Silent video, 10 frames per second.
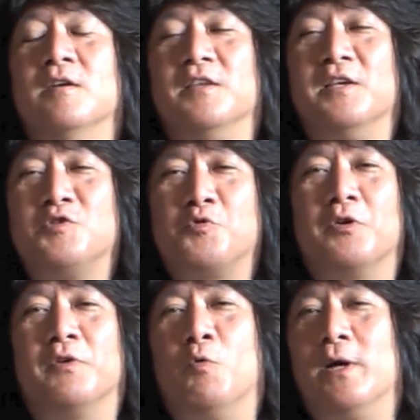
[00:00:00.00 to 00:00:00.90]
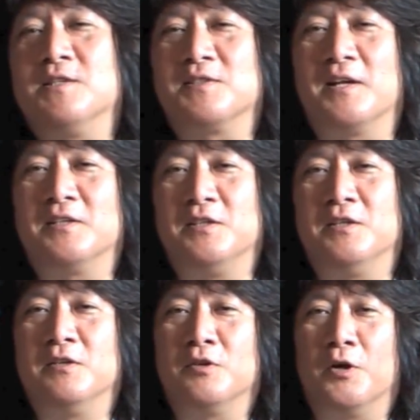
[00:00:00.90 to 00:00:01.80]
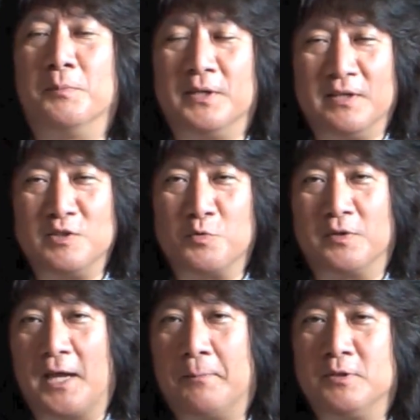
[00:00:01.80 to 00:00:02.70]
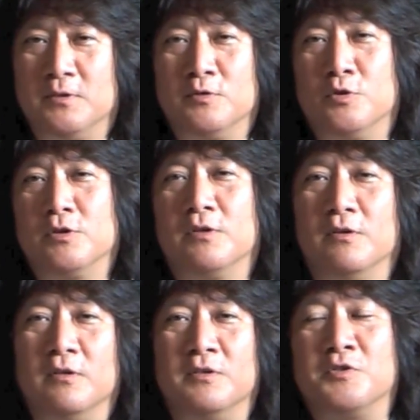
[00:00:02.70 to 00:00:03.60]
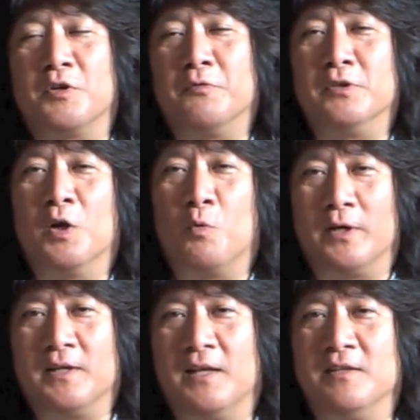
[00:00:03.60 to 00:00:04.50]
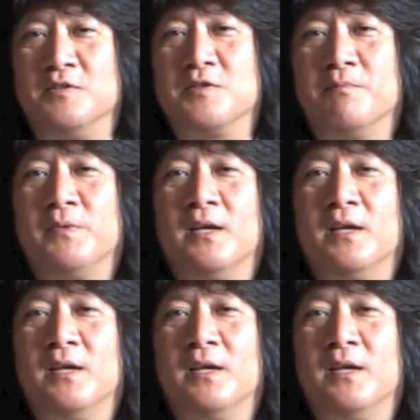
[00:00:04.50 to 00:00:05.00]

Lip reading: The history of Hawaiian slack key guitar begins with Captain Cook discovering the Hawaiian Islands.